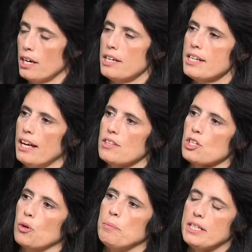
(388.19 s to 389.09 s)
on a tenth.
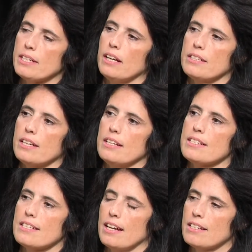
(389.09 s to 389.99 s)
So it would be at 10
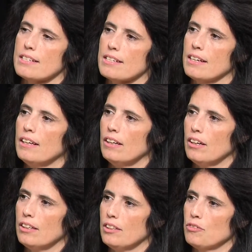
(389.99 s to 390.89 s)
cents
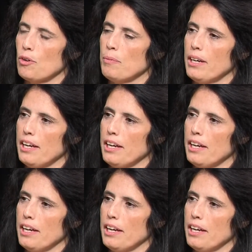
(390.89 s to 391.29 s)
from an acre.